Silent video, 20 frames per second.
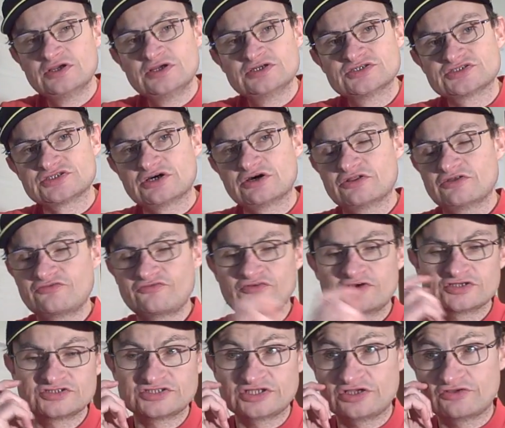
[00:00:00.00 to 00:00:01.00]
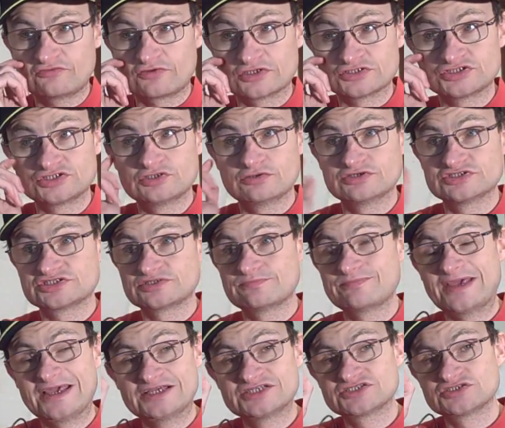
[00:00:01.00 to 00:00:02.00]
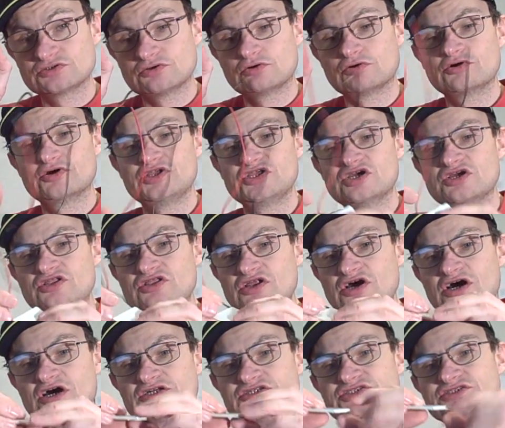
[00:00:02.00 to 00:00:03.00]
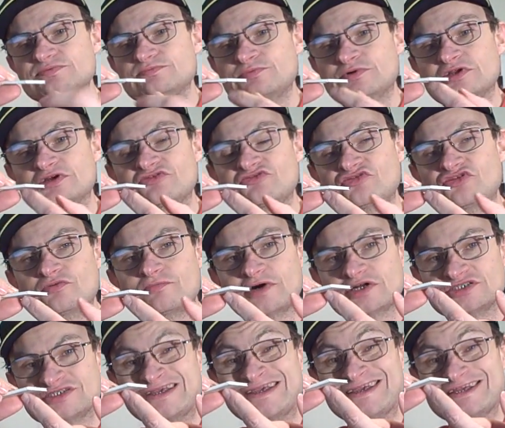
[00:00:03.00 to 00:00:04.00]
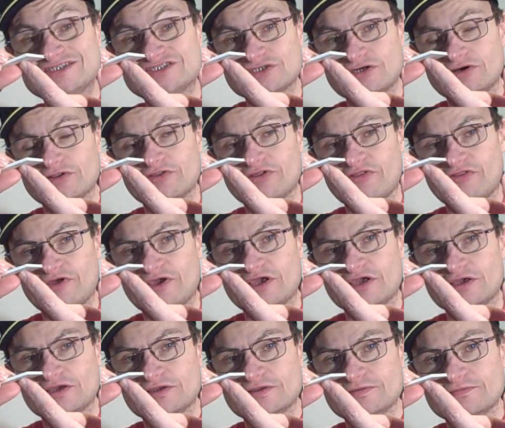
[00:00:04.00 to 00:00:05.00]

So the first thing you've got to do is to make sure you're not putting too much heat on the thing.